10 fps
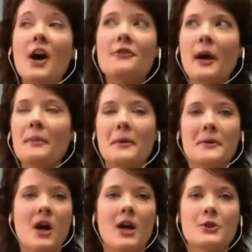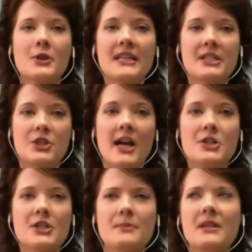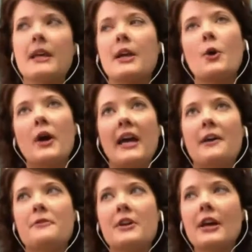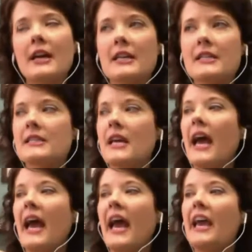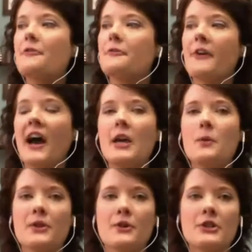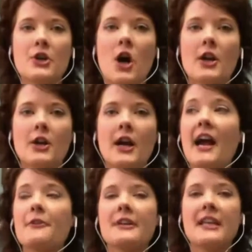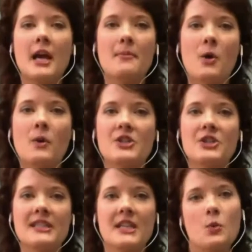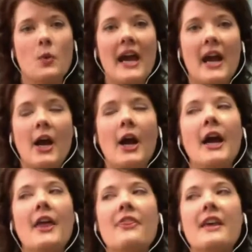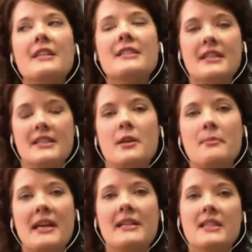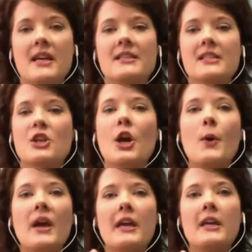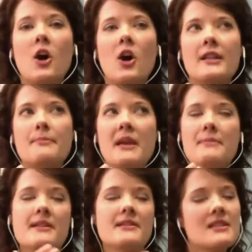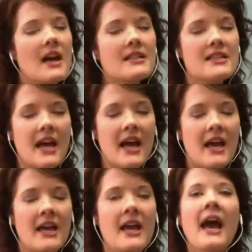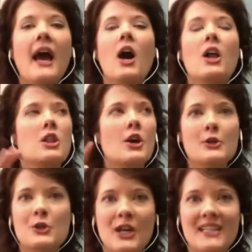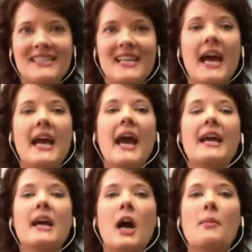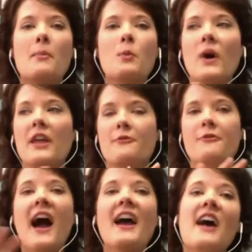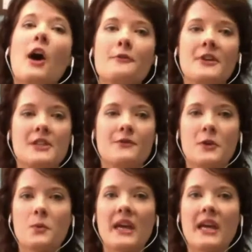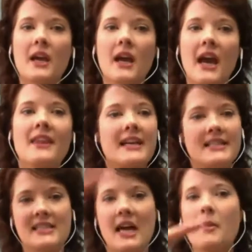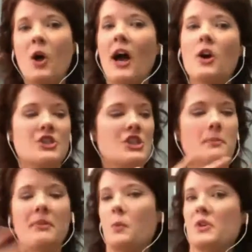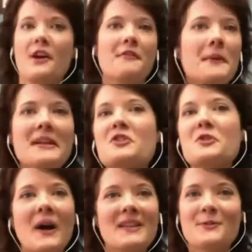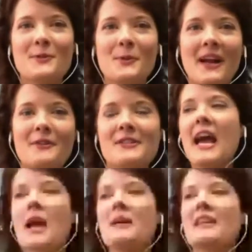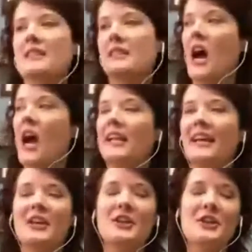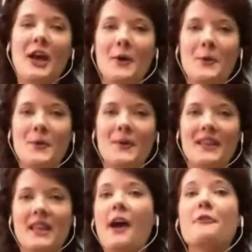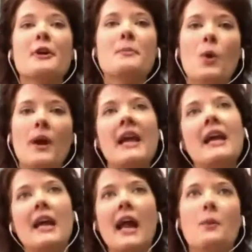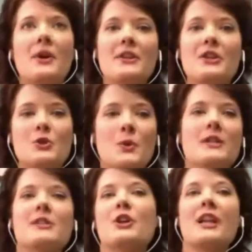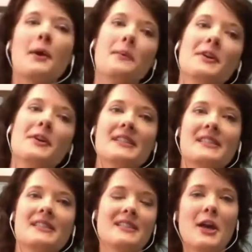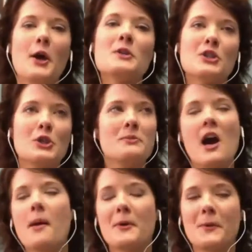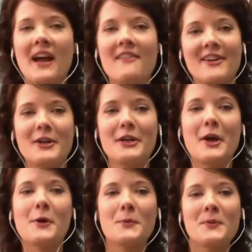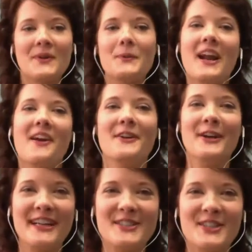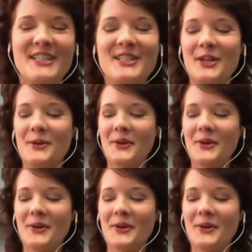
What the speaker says: coming up with concrete strategies and being like, okay, if there is a fight with your daughter every day about what she's going to wear, then doesn't it make sense to go in on maybe Sunday, low stress day, and come up with 5 outfits for the week and like set them all out? She can pick whichever one she wants for whatever day, but it's not, every morning, can I wear these shorts, or can I wear this, tube top, or whatever, whatever your kids are into.